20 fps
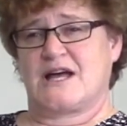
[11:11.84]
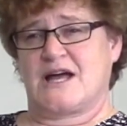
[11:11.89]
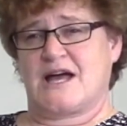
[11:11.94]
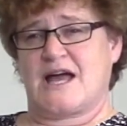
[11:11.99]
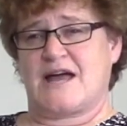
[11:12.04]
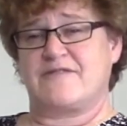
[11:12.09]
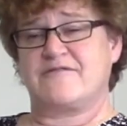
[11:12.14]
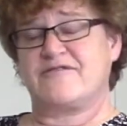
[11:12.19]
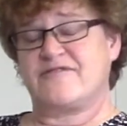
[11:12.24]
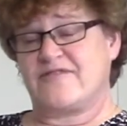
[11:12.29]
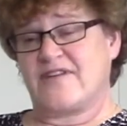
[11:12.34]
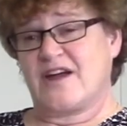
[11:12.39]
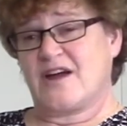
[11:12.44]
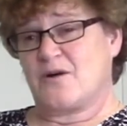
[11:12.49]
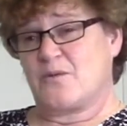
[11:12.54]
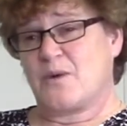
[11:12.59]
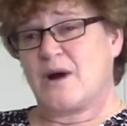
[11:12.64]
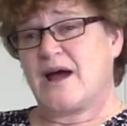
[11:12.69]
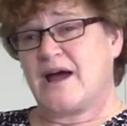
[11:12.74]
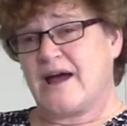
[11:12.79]
and
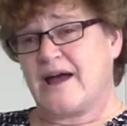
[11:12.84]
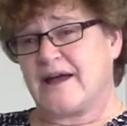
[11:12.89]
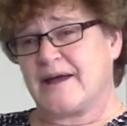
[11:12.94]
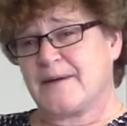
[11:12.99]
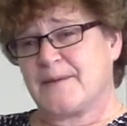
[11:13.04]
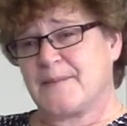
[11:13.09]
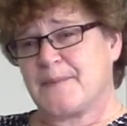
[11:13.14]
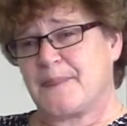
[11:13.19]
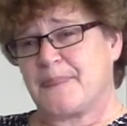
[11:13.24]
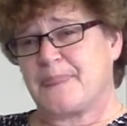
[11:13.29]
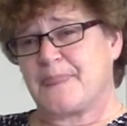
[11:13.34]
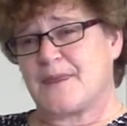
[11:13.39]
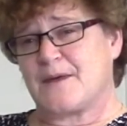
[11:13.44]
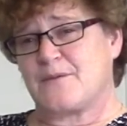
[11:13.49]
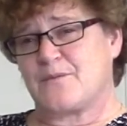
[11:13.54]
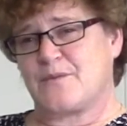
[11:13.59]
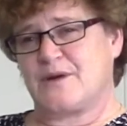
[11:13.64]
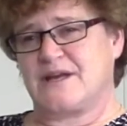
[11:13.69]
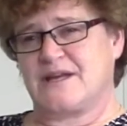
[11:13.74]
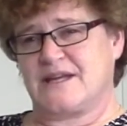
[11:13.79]
fair way,
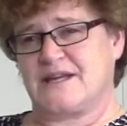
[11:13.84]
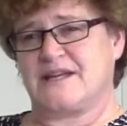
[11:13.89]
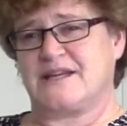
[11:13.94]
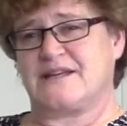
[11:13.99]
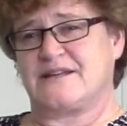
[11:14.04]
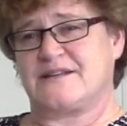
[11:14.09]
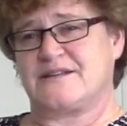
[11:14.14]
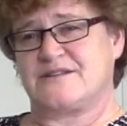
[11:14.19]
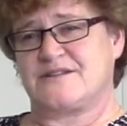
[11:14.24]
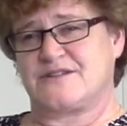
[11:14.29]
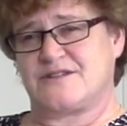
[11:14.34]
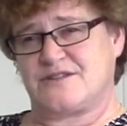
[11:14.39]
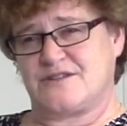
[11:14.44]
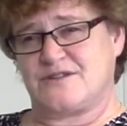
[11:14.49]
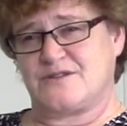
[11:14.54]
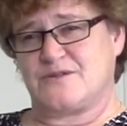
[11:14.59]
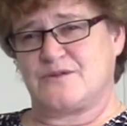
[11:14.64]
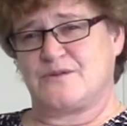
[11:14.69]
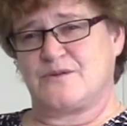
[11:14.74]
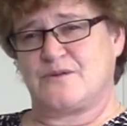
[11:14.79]
we need
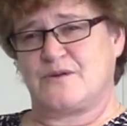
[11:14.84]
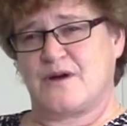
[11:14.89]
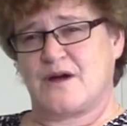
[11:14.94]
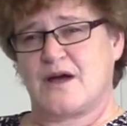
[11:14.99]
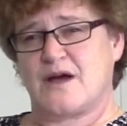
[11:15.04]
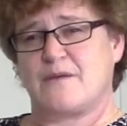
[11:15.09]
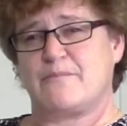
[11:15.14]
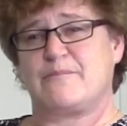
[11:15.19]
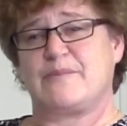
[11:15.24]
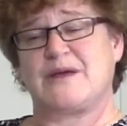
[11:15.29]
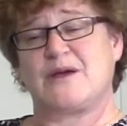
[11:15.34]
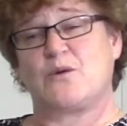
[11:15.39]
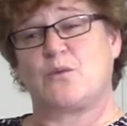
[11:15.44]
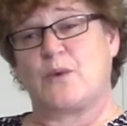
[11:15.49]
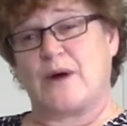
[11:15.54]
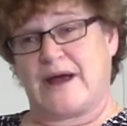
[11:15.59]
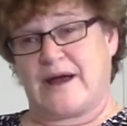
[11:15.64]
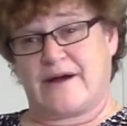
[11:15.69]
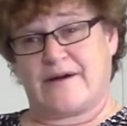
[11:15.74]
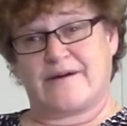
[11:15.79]
to be
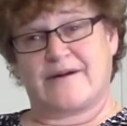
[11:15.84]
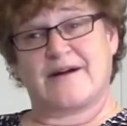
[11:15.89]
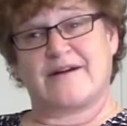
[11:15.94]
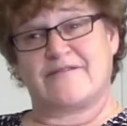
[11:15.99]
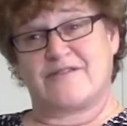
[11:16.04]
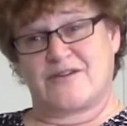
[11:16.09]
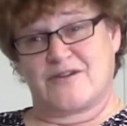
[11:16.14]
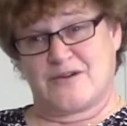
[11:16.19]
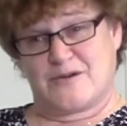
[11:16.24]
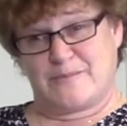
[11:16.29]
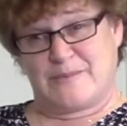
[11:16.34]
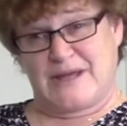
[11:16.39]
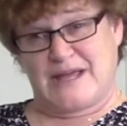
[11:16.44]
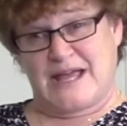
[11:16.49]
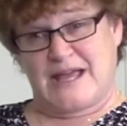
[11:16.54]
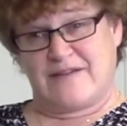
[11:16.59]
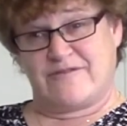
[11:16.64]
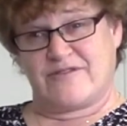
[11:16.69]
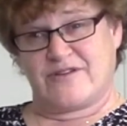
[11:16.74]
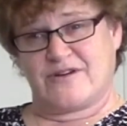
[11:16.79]
aware of our own
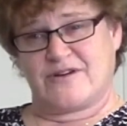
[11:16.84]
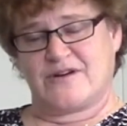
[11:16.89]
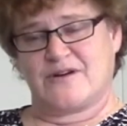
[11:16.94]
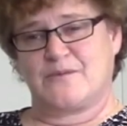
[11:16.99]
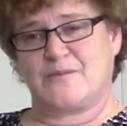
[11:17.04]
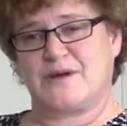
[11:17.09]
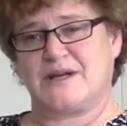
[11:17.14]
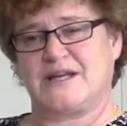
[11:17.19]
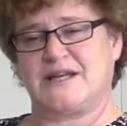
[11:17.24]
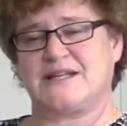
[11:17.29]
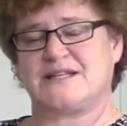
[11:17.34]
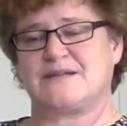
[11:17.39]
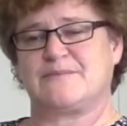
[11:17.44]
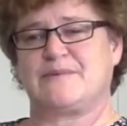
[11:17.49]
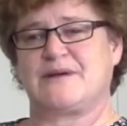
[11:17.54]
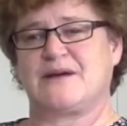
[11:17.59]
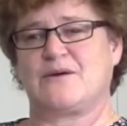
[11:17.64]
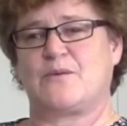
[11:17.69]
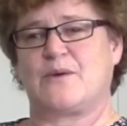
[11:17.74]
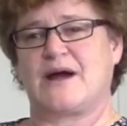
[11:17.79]
behavior. We need to
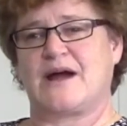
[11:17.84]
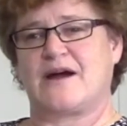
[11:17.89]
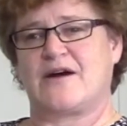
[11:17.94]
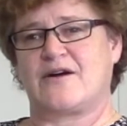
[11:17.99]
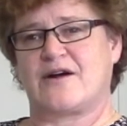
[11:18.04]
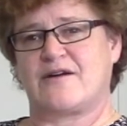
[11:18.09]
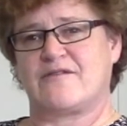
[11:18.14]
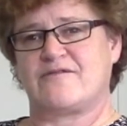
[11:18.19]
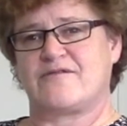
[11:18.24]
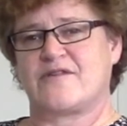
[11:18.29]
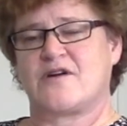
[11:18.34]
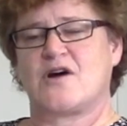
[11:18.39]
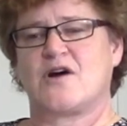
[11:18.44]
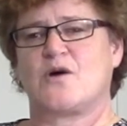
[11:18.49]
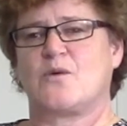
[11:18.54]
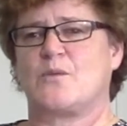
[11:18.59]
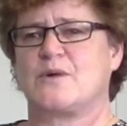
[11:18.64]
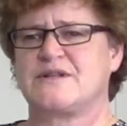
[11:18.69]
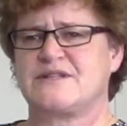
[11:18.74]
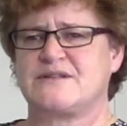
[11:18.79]
be aware of
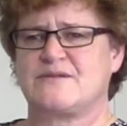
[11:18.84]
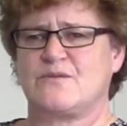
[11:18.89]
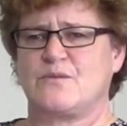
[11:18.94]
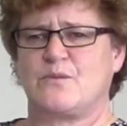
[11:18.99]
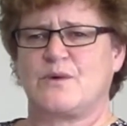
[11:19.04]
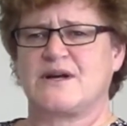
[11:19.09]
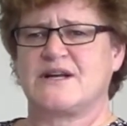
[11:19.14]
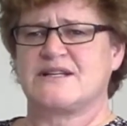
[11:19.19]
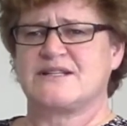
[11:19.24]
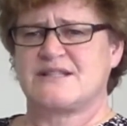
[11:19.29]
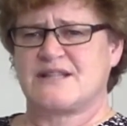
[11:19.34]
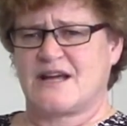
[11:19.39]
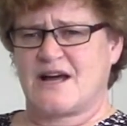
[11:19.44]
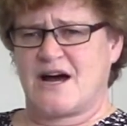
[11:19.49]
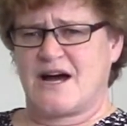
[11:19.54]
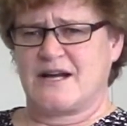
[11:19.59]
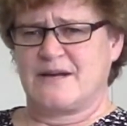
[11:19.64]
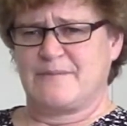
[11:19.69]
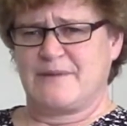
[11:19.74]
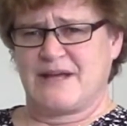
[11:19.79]
what is the
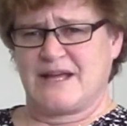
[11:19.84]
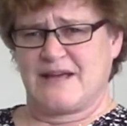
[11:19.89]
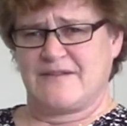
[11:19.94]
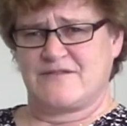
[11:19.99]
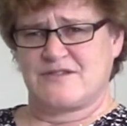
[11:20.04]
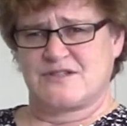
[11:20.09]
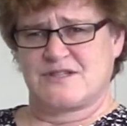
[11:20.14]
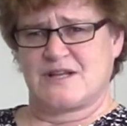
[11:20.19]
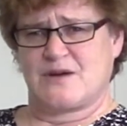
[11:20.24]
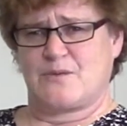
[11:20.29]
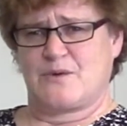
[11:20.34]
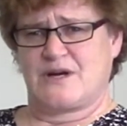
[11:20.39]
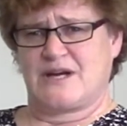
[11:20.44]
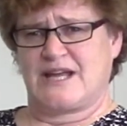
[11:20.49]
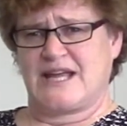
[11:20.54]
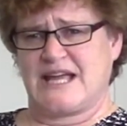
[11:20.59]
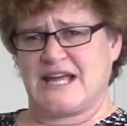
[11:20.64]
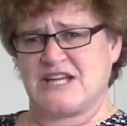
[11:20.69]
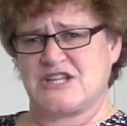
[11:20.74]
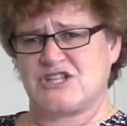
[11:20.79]
kind of behaviors that we're
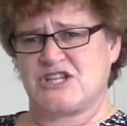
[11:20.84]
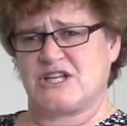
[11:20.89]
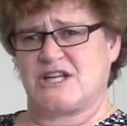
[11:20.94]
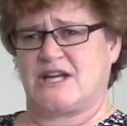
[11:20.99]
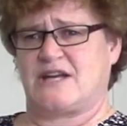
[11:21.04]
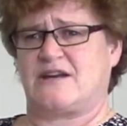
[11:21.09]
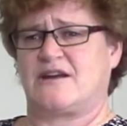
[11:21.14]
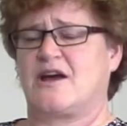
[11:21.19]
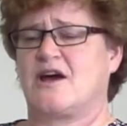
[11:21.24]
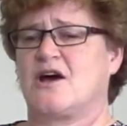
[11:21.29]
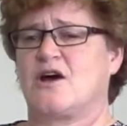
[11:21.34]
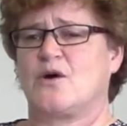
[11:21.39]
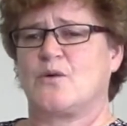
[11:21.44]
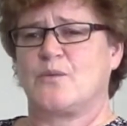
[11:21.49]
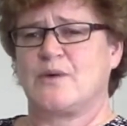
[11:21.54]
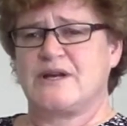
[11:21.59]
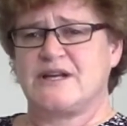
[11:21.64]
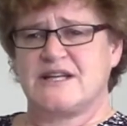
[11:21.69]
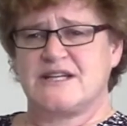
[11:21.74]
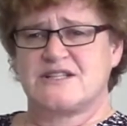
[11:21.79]
engaging in.
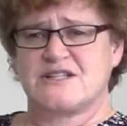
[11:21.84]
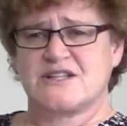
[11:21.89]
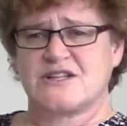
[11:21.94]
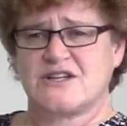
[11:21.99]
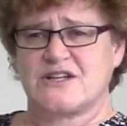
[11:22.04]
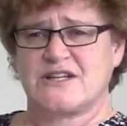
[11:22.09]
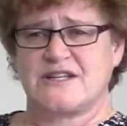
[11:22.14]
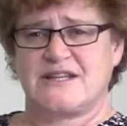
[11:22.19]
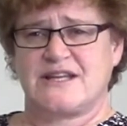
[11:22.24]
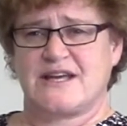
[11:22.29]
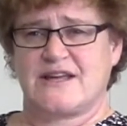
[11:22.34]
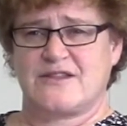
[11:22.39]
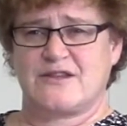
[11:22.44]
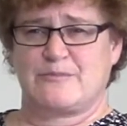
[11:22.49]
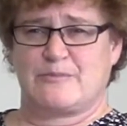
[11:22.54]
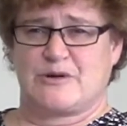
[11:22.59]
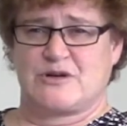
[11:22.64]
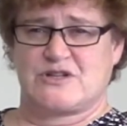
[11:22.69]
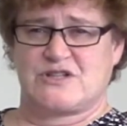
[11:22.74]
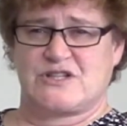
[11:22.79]
We need to look at the
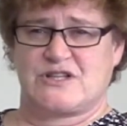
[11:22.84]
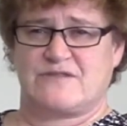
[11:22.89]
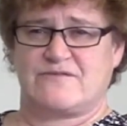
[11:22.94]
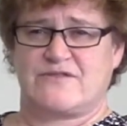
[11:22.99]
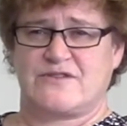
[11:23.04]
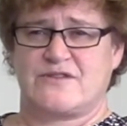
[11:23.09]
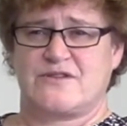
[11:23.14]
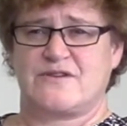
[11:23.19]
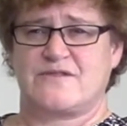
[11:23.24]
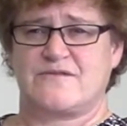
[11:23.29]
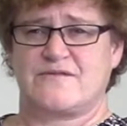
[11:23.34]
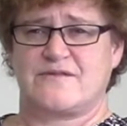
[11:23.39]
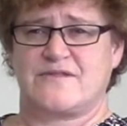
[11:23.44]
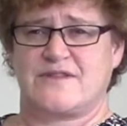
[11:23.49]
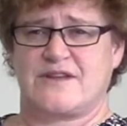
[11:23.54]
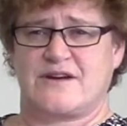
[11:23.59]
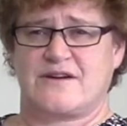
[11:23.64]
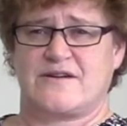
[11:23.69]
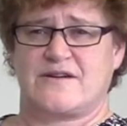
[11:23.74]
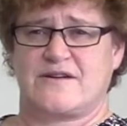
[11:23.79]
other person for
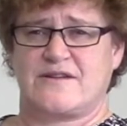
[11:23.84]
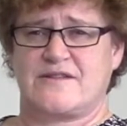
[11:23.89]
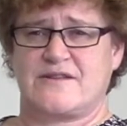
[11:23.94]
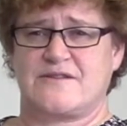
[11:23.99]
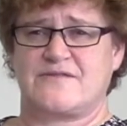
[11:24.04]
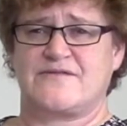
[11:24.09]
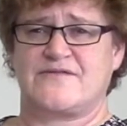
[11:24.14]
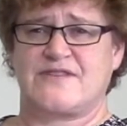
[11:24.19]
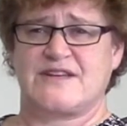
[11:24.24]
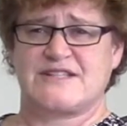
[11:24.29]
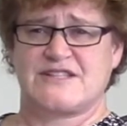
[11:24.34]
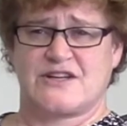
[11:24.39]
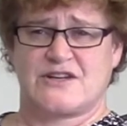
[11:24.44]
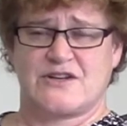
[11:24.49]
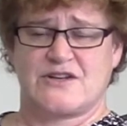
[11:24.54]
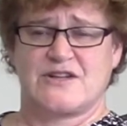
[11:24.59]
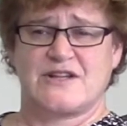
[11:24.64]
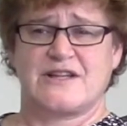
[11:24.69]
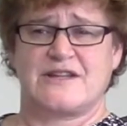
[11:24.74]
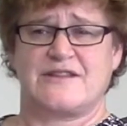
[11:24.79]
their
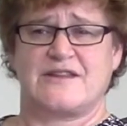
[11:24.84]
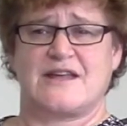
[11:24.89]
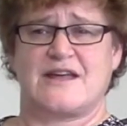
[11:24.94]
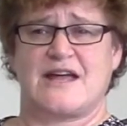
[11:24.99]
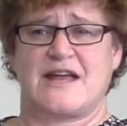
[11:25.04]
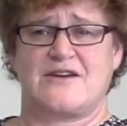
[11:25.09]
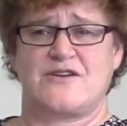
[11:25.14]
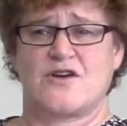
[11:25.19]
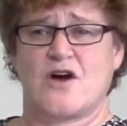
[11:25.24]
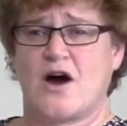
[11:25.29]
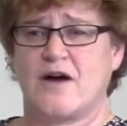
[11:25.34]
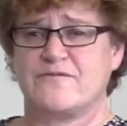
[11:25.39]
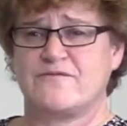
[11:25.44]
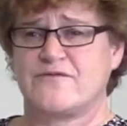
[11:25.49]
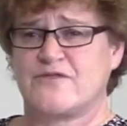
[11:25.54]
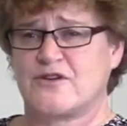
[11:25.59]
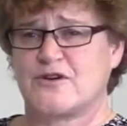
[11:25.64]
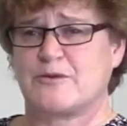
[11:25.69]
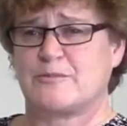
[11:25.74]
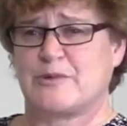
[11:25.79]
physical and
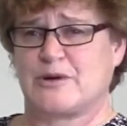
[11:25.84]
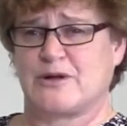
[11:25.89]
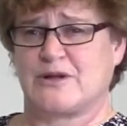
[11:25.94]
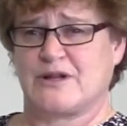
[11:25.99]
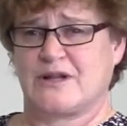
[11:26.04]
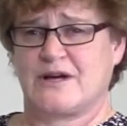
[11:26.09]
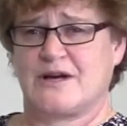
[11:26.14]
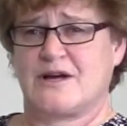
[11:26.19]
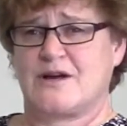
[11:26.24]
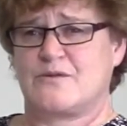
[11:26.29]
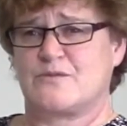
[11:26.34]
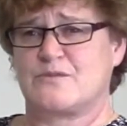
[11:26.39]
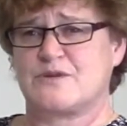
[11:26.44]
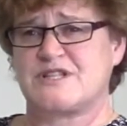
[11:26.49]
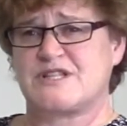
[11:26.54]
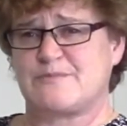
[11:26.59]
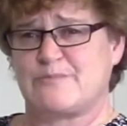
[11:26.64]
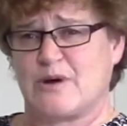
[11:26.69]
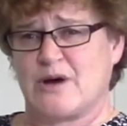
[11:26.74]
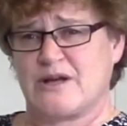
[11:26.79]
nonverbal
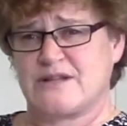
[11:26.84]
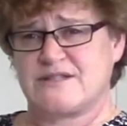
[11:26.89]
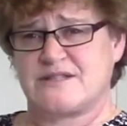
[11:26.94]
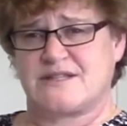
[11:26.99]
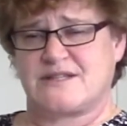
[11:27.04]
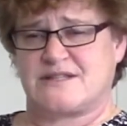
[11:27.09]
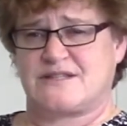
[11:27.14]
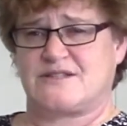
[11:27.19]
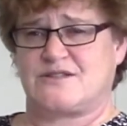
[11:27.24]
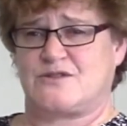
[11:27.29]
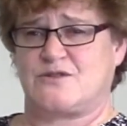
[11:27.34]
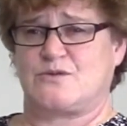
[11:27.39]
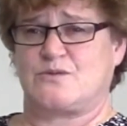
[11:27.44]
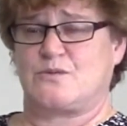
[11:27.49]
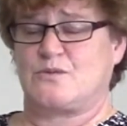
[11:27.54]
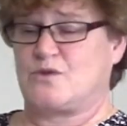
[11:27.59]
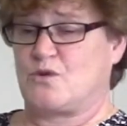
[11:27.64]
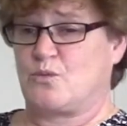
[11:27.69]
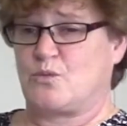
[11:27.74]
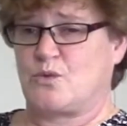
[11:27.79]
responses to
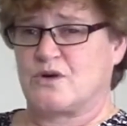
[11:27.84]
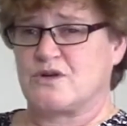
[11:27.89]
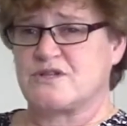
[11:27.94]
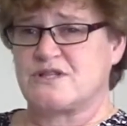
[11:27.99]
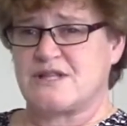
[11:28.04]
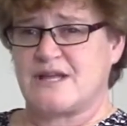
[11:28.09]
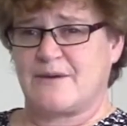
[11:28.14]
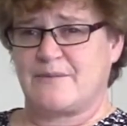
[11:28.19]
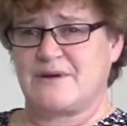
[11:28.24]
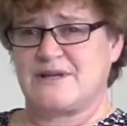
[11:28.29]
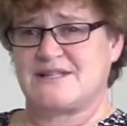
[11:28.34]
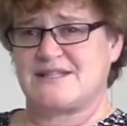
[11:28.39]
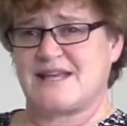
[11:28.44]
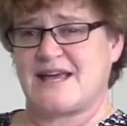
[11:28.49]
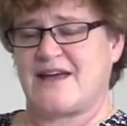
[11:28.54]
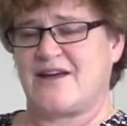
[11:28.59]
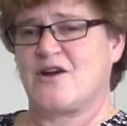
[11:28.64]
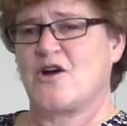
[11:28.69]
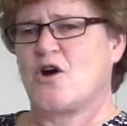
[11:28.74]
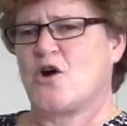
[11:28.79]
the words that we
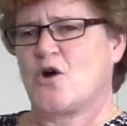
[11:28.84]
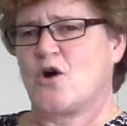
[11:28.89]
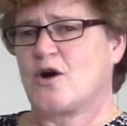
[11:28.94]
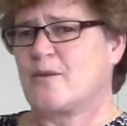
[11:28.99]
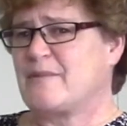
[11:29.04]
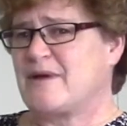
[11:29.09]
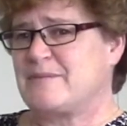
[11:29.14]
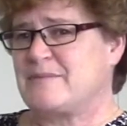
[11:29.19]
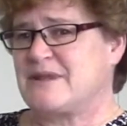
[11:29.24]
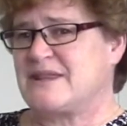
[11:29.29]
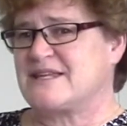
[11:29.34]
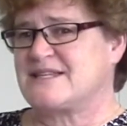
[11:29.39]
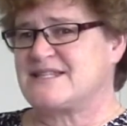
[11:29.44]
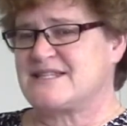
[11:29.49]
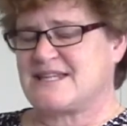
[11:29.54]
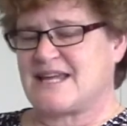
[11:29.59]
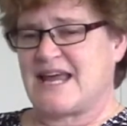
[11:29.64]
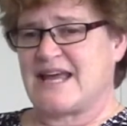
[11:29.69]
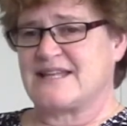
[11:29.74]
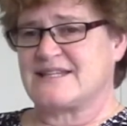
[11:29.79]
say, or maybe the
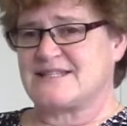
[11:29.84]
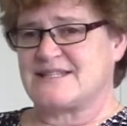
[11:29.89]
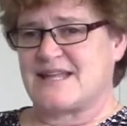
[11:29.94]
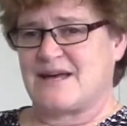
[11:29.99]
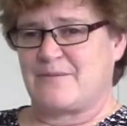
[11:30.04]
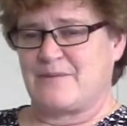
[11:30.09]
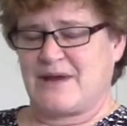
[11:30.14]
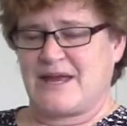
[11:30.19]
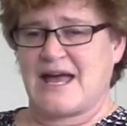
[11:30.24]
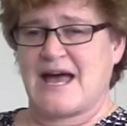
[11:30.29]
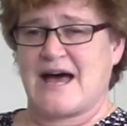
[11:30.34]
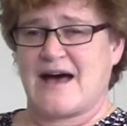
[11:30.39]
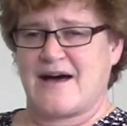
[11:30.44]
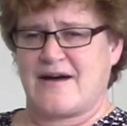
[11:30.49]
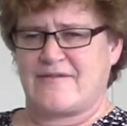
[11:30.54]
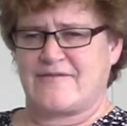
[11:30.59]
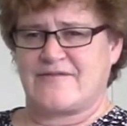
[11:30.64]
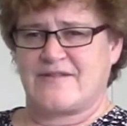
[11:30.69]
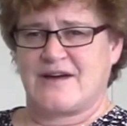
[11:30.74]
stance that we have.